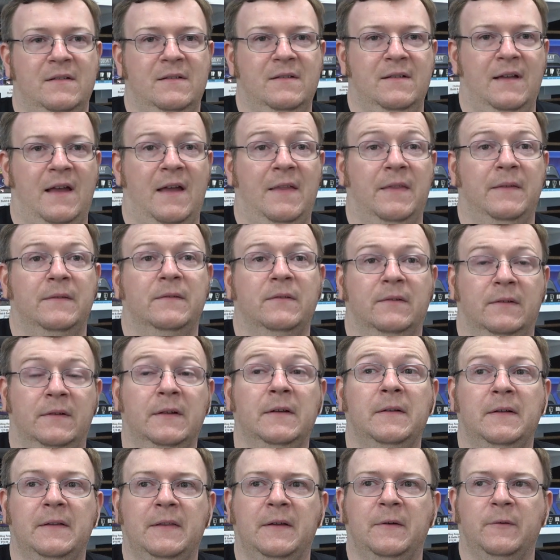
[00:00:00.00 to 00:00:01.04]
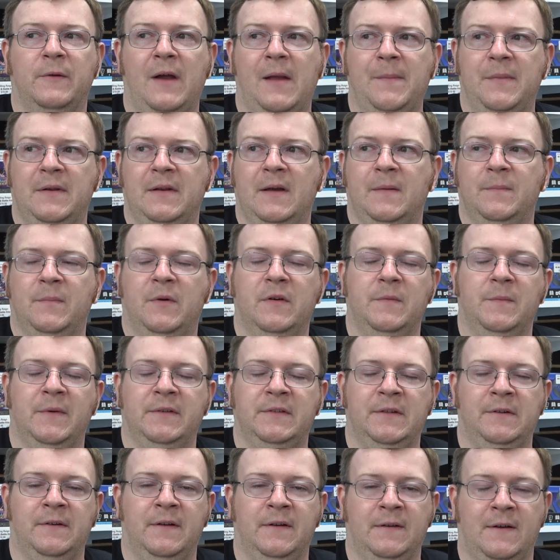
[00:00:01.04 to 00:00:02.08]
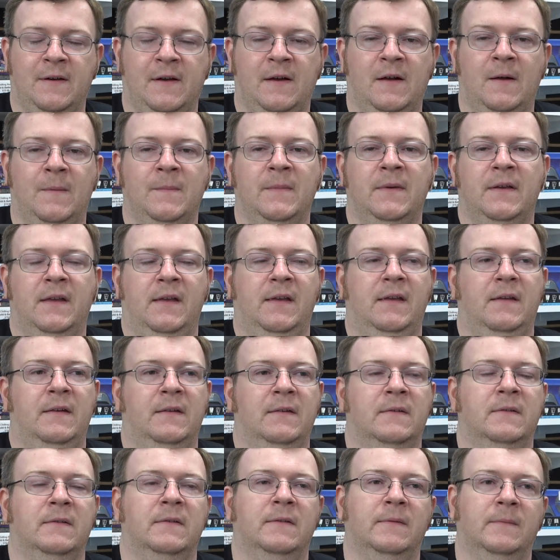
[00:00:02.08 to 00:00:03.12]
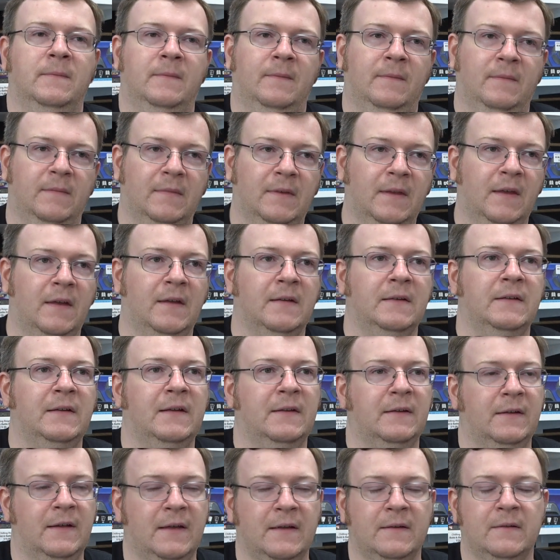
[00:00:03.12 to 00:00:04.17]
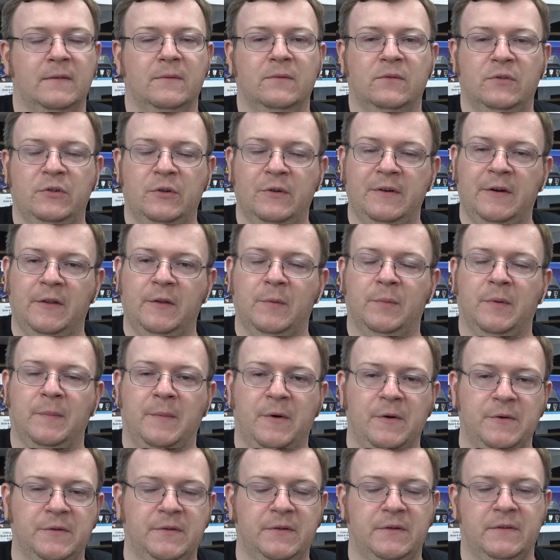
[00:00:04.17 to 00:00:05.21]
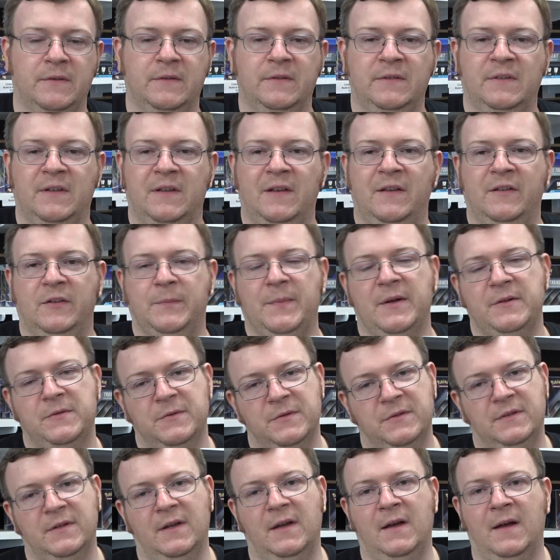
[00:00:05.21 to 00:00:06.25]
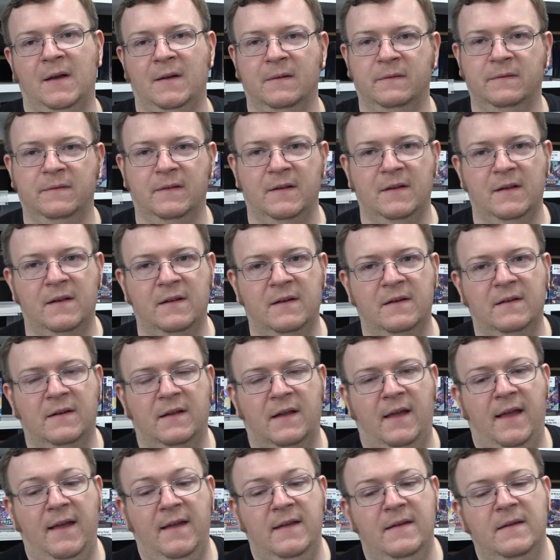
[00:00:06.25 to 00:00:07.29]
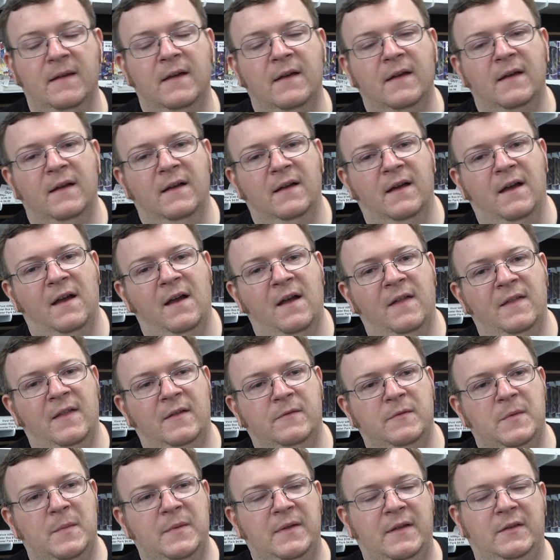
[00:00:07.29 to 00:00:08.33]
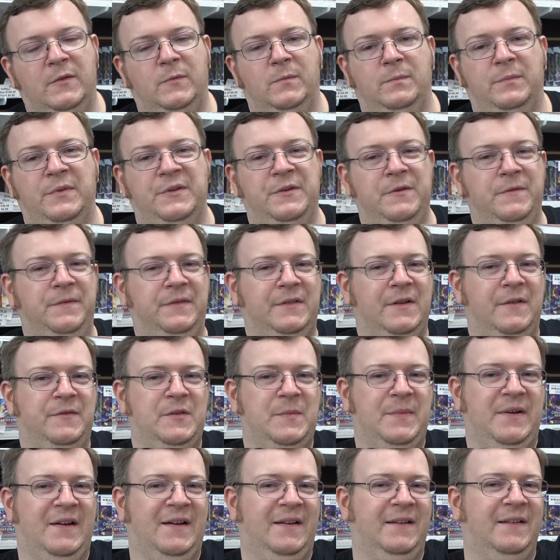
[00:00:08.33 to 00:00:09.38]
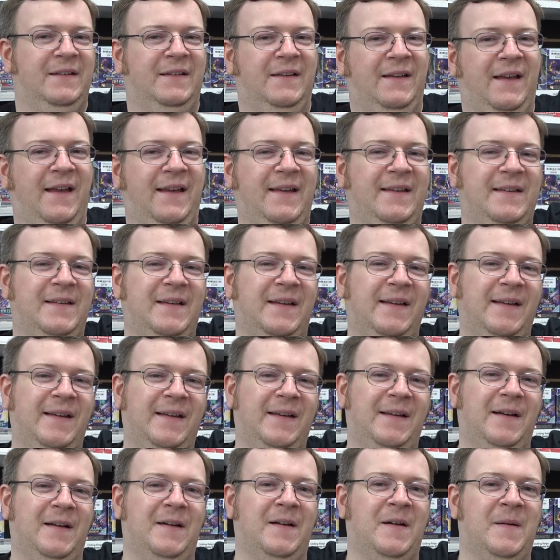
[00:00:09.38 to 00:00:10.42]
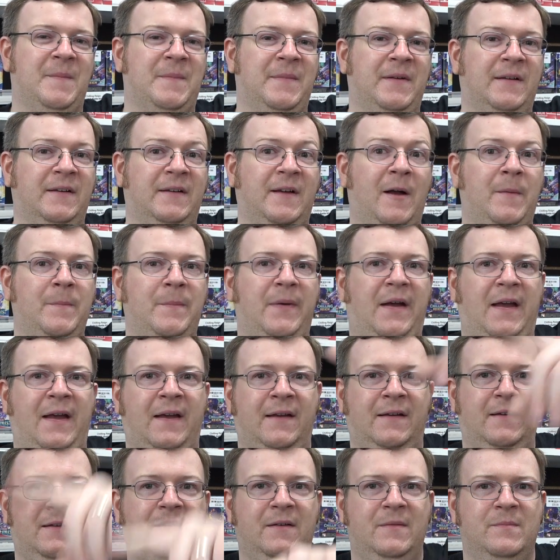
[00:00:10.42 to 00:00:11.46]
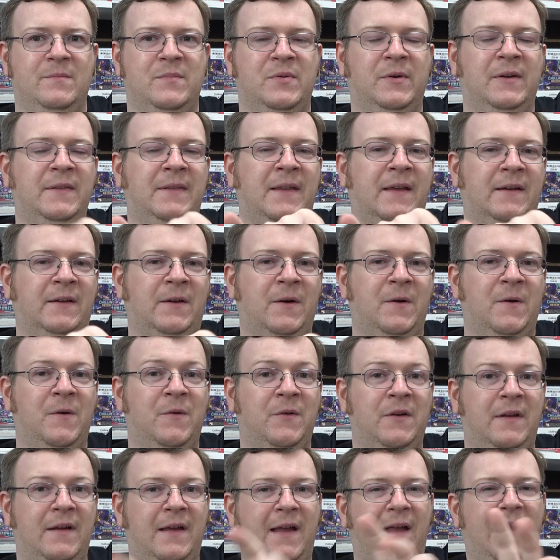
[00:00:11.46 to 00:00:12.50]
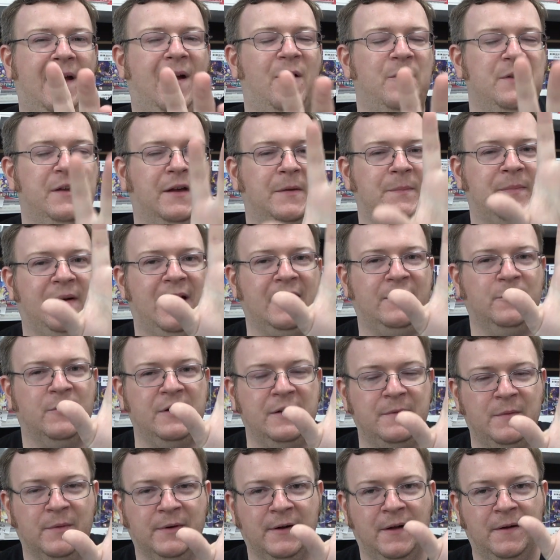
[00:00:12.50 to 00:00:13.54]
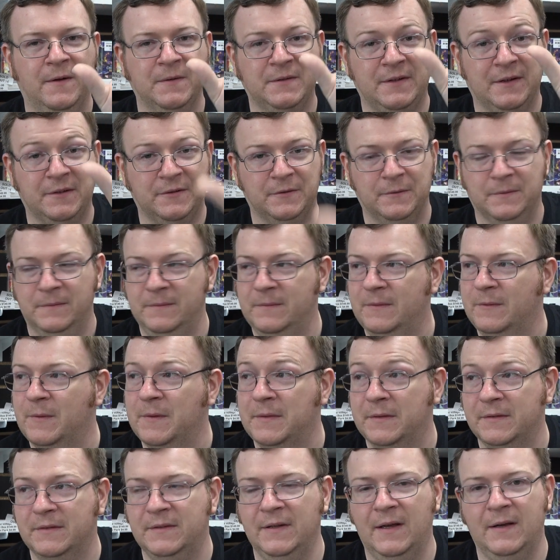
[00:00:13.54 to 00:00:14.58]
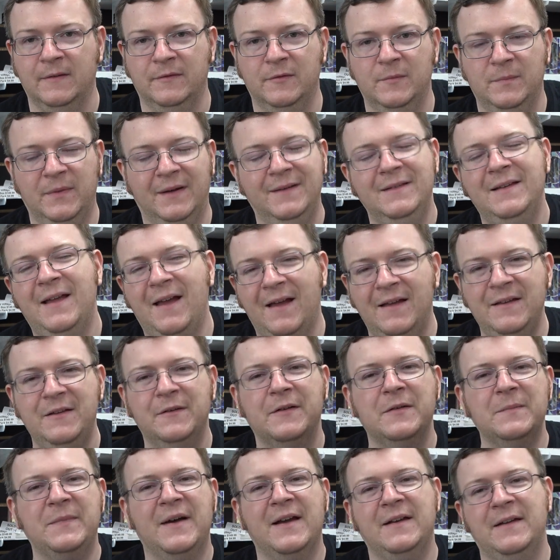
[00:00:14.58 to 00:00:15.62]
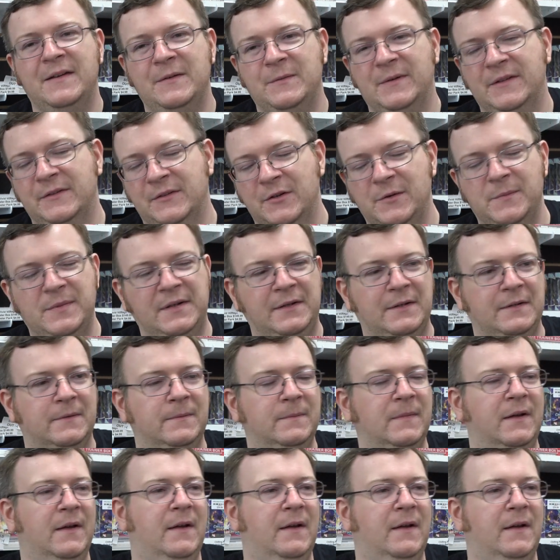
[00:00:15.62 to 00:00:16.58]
and clearly they're ramping up PokemonCenter.com and again, doing other promotions and special stuff, and hey, remember that Bidoof stuff you bought? Hey, come back, put in that code. Oh, you got to buy $20 more extra worth of stuff, but yeah, you're gonna buy it anyway, so no big deal.